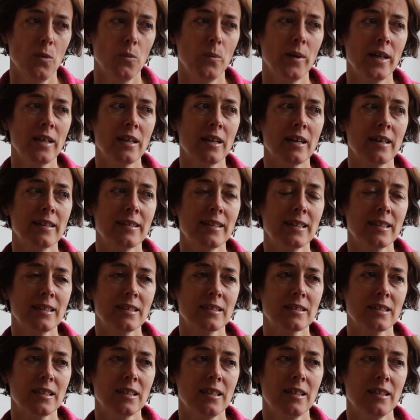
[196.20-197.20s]
Well, I
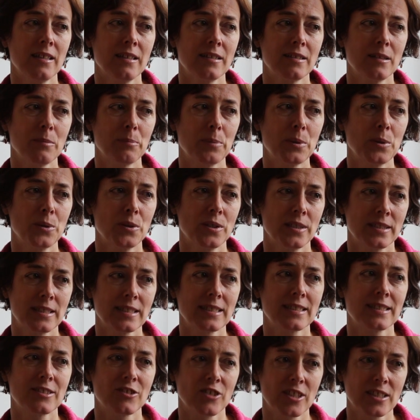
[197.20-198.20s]
think the poorer
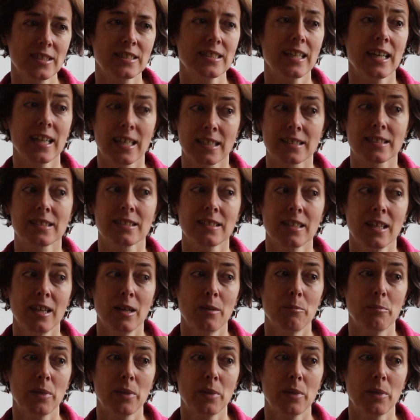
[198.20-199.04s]
districts, yes,